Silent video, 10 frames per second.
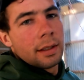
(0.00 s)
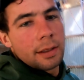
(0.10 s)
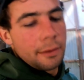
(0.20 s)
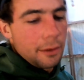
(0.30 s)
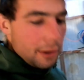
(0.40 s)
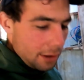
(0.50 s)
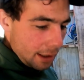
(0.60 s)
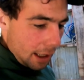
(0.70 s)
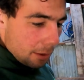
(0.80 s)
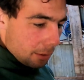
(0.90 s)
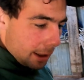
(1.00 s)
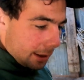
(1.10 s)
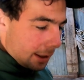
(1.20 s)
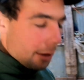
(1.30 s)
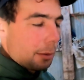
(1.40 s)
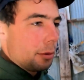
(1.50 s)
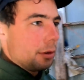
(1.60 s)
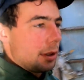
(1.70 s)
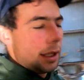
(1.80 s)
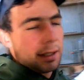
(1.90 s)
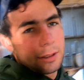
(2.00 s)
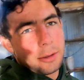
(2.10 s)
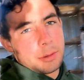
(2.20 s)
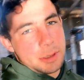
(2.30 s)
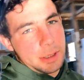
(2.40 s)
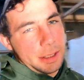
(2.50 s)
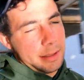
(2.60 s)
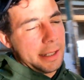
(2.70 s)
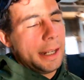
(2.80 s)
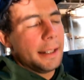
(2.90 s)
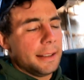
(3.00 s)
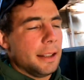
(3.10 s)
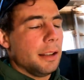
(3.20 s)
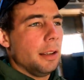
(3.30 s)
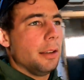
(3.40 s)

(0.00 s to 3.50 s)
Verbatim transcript: So firstly, a couple of weeks ago we put things called CIDRs in the